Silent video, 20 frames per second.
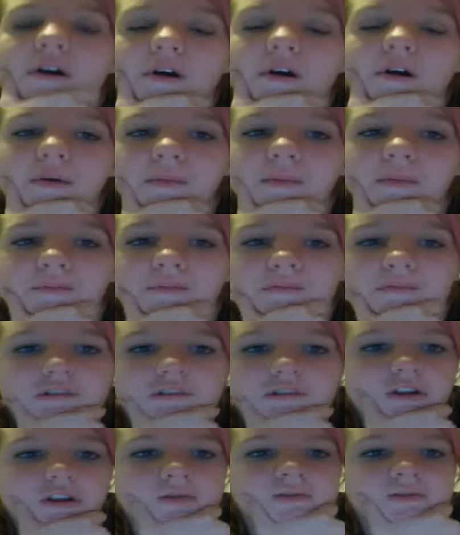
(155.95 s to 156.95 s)
Um, so
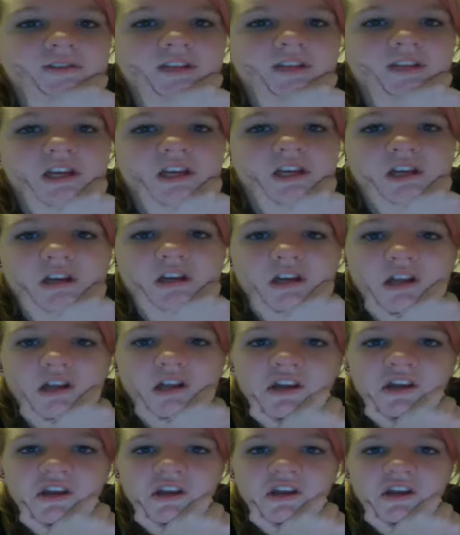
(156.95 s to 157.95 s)
that was like a
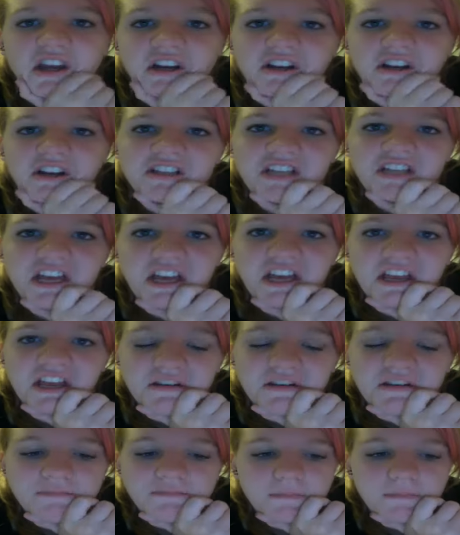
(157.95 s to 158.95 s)
nine or a ten.
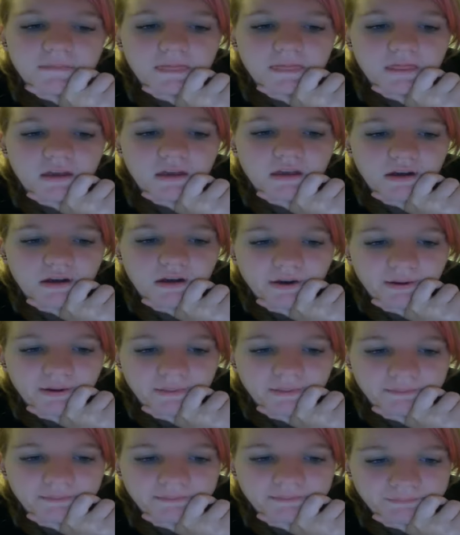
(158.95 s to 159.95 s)

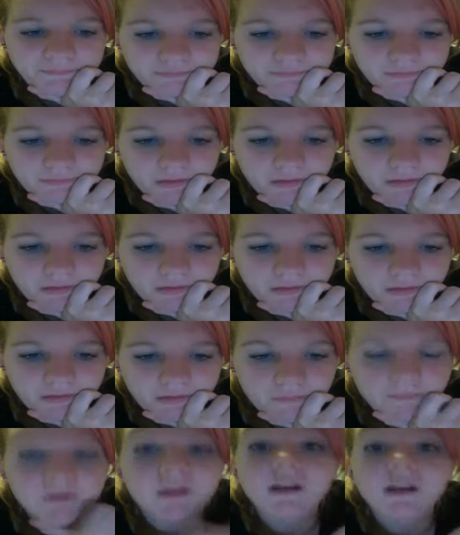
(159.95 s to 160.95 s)
Um,
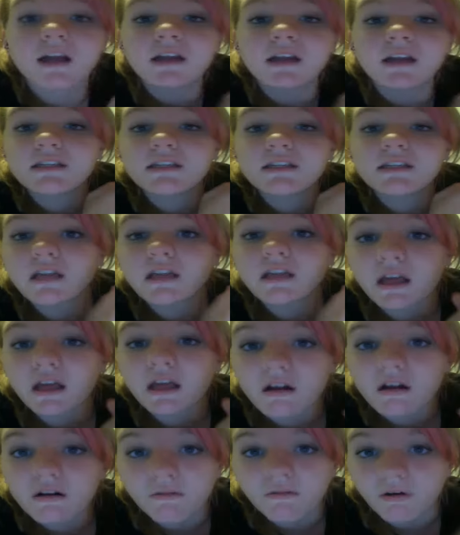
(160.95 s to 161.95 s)
but I take care
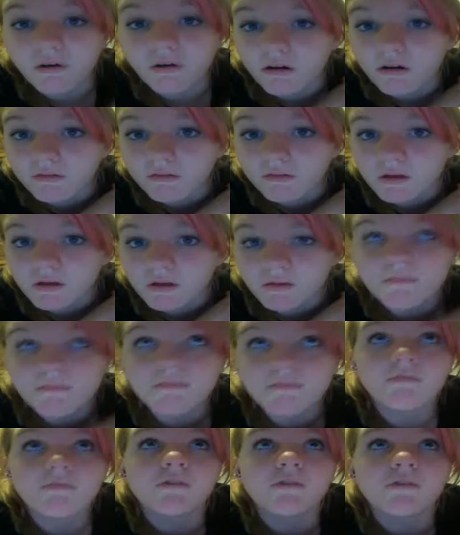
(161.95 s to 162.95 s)
of all of them
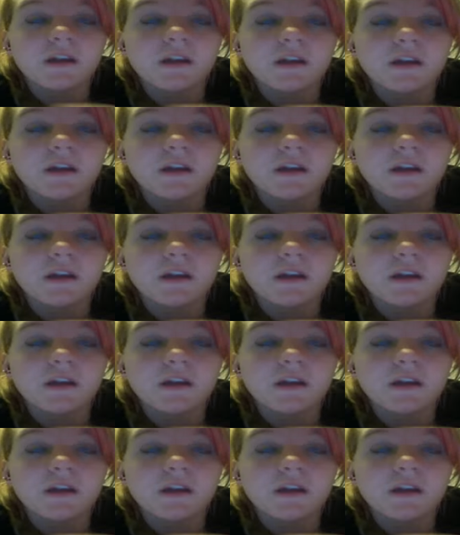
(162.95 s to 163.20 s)
when I